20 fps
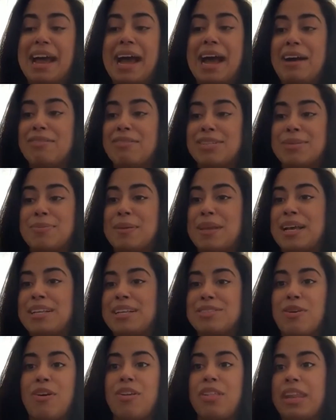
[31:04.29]
house
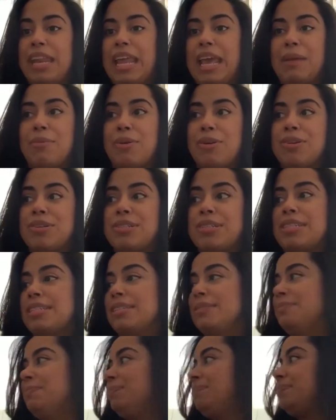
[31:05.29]
because all the
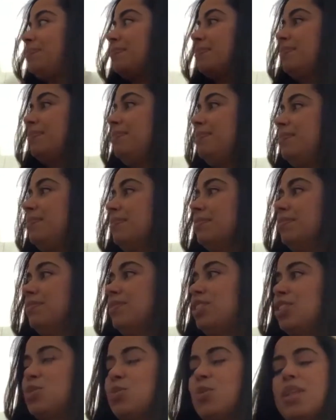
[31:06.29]
neighbors
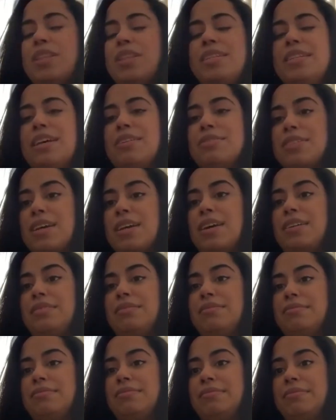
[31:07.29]
just want this house
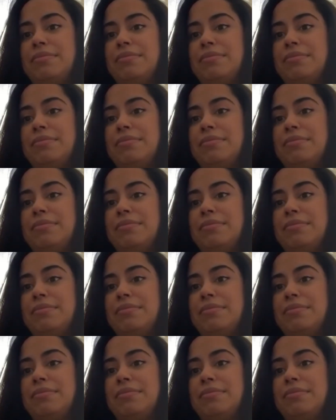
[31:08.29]
gone.